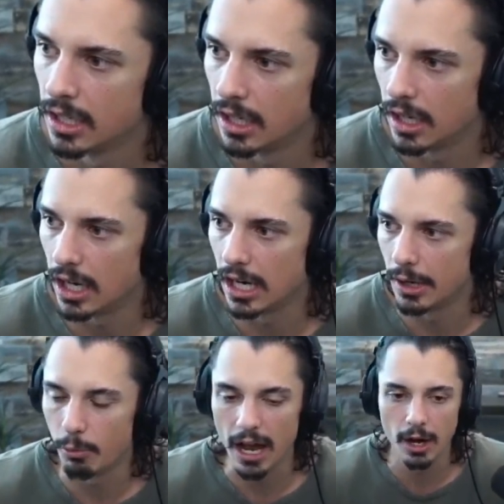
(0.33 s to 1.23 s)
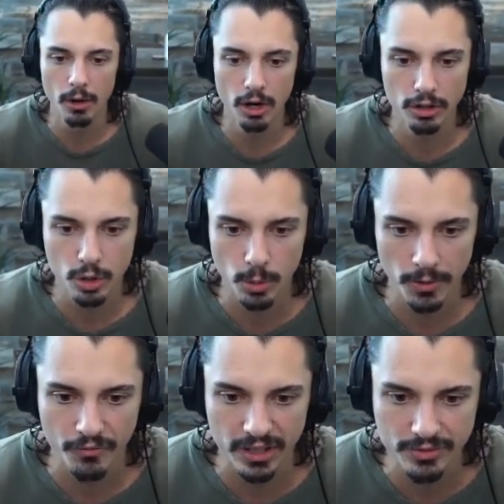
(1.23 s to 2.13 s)
All right, WoW Hardcore
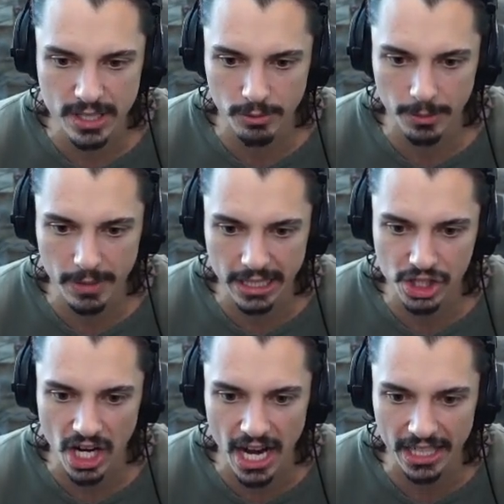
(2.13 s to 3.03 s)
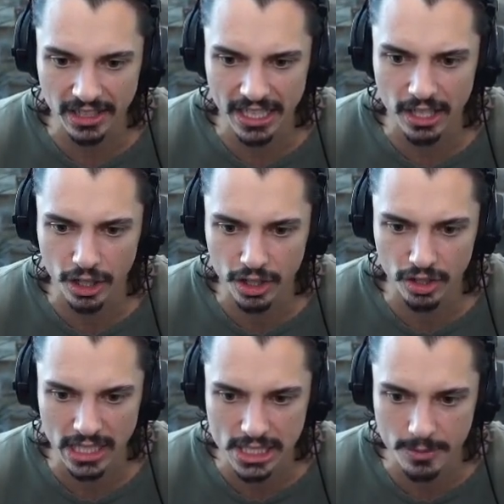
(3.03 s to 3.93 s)
51 Mage highlight
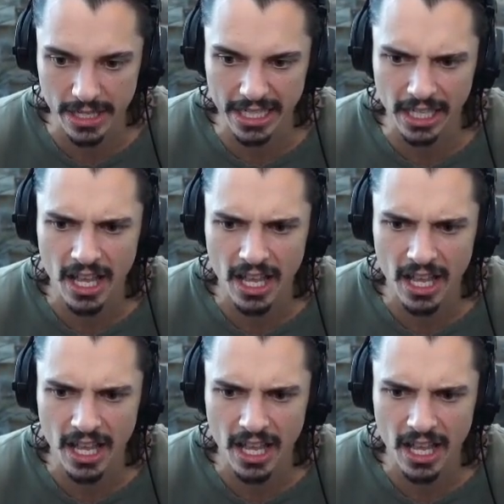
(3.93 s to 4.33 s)
underestimating.